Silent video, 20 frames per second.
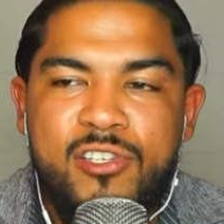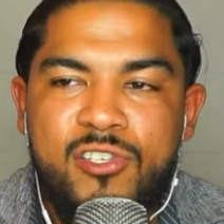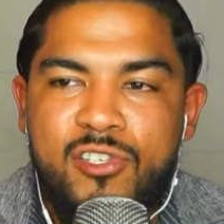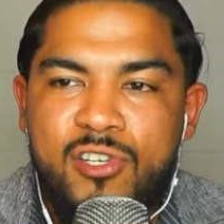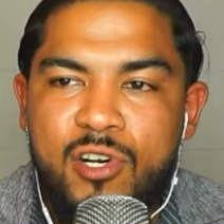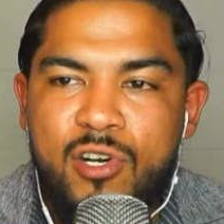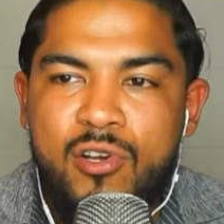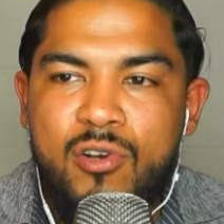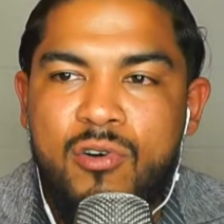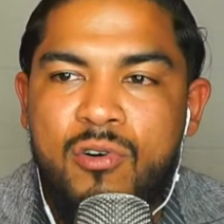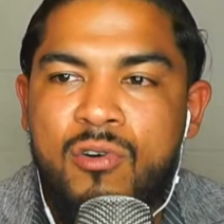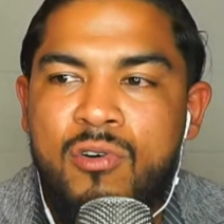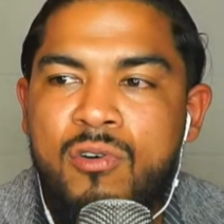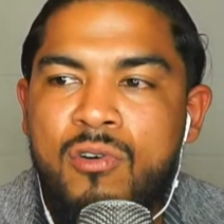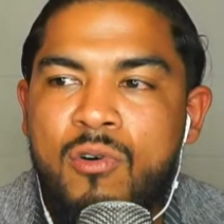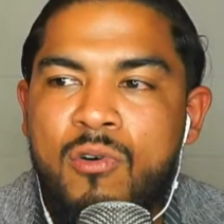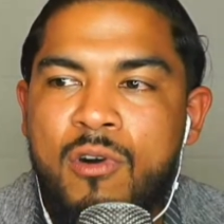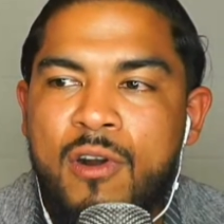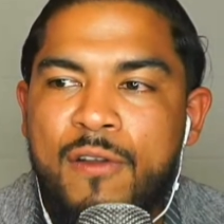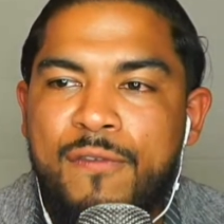circle
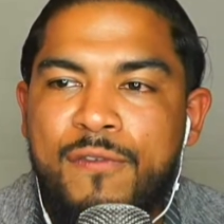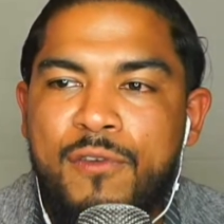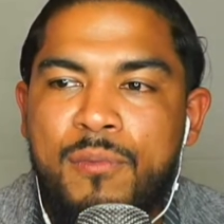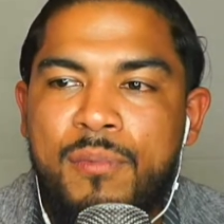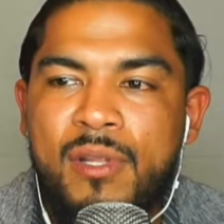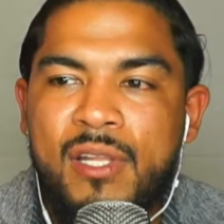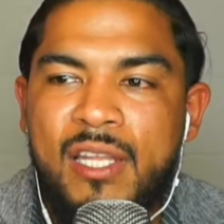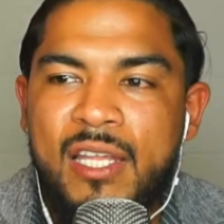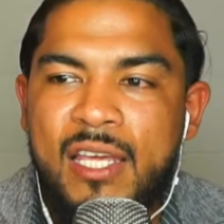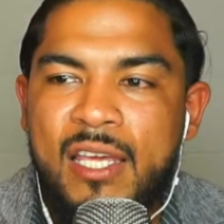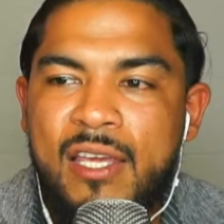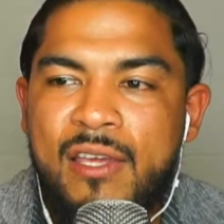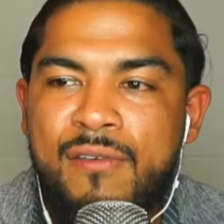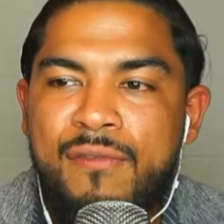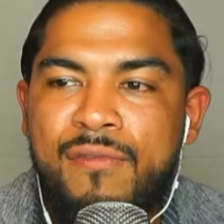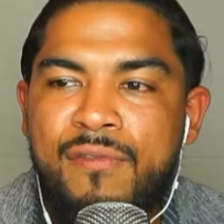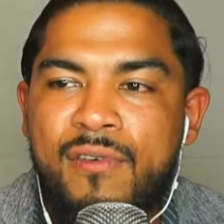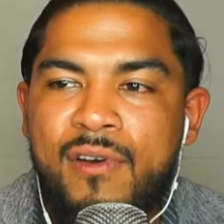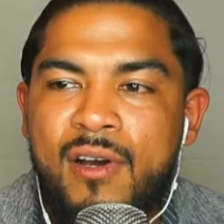or if you believe,